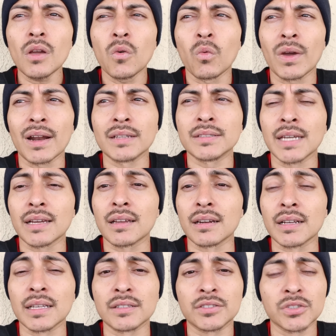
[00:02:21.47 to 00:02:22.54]
when I take it
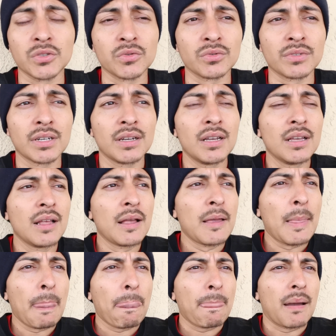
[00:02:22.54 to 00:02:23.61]
to get tuned,
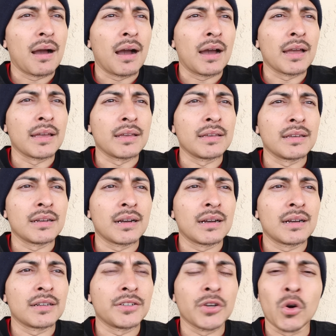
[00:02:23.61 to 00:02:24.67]
I
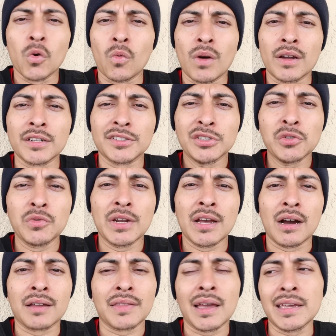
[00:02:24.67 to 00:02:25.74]
don't want to tune
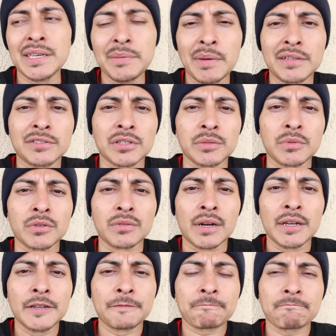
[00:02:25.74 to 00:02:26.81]
it on that eBay turbo,
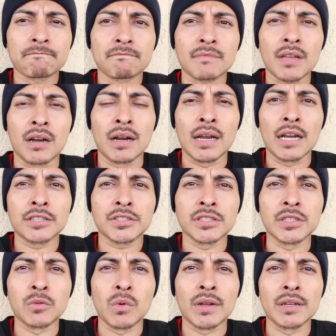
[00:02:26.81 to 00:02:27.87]
right? I
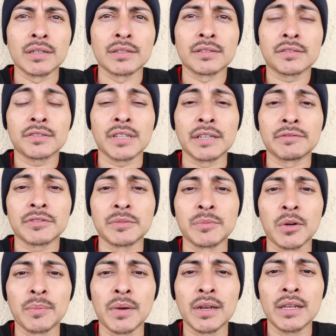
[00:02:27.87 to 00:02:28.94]
actually want to save some
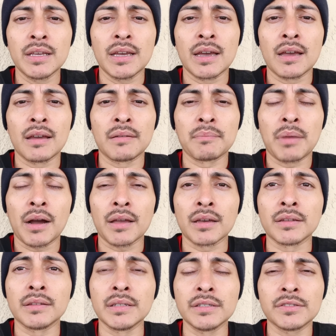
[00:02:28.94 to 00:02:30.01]
more money and buy
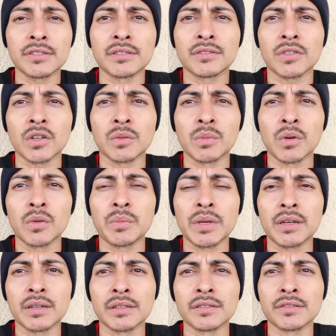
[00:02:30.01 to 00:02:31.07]
a decent turbo,
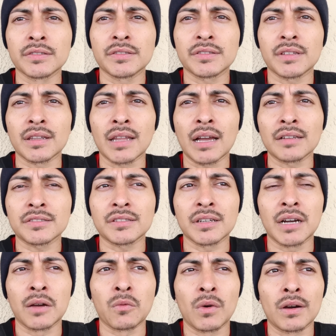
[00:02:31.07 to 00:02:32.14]
because the last
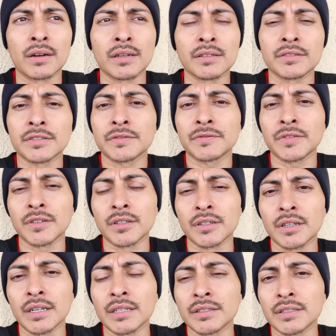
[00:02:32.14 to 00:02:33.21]
thing I want is
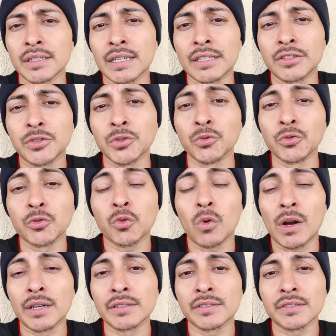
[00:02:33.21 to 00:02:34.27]
for it to get tuned
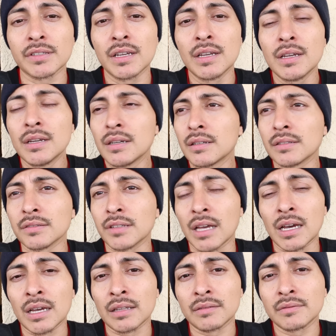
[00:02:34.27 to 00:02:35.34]
twice, because
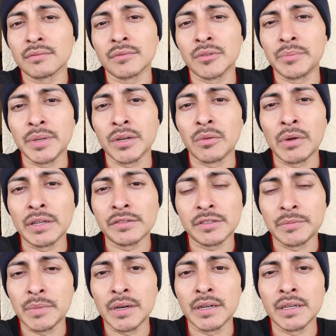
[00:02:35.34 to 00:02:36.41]
that would be a waste
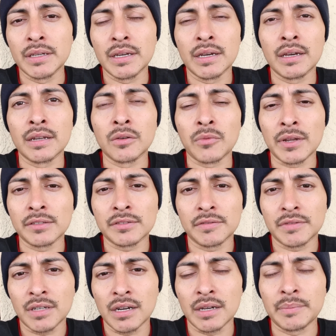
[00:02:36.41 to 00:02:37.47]
of money and a waste
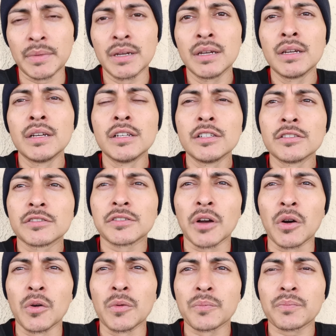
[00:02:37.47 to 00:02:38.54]
of time.
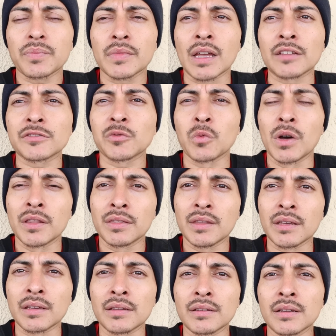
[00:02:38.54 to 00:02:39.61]
So that's one
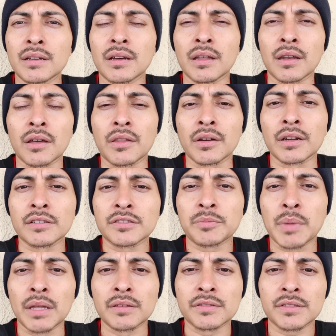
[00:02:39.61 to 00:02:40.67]
thing, another
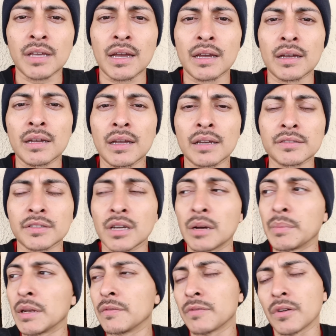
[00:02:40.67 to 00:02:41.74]
expense that has
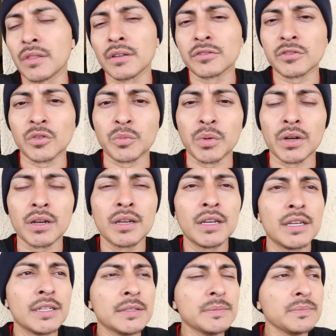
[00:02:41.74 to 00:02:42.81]
come in for the Supra.
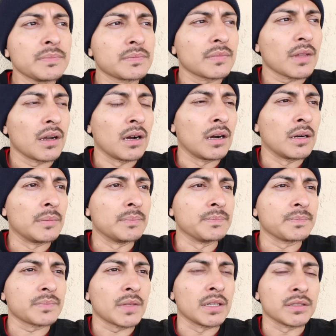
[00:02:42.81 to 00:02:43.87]

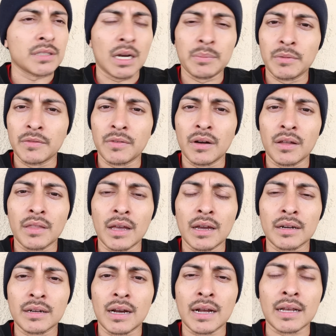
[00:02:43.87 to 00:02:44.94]
On top of all
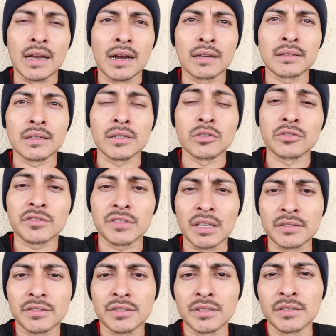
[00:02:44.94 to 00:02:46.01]
that, I got little
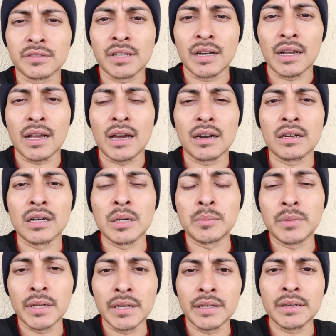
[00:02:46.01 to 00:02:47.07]
sensors that I gotta
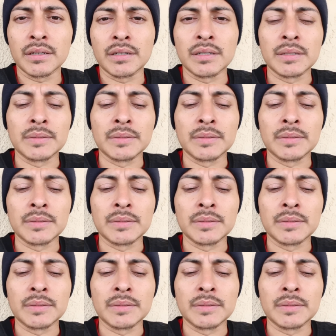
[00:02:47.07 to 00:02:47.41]
update,